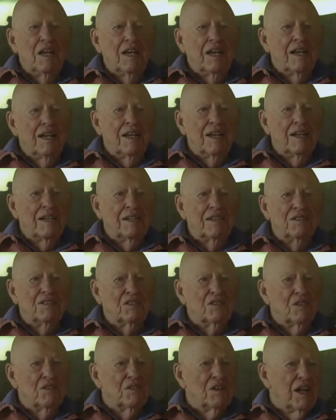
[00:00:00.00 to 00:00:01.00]
and
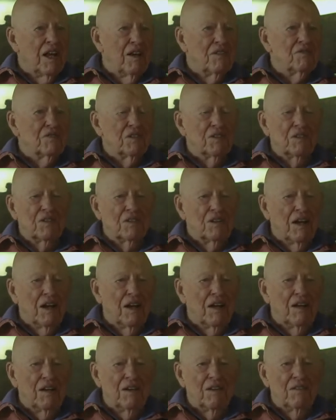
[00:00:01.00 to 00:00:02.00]
soon after
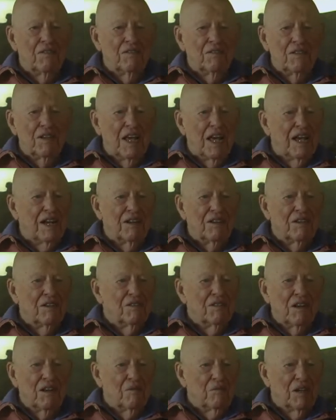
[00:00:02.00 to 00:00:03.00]
uh, that,
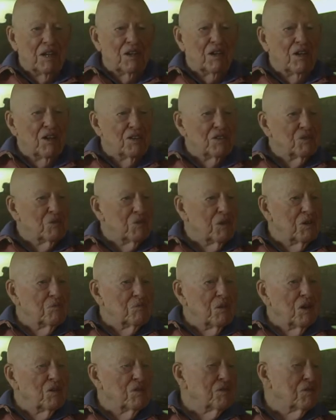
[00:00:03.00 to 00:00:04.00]
uh, because we
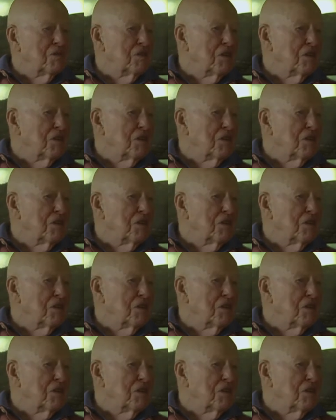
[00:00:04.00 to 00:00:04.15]
had both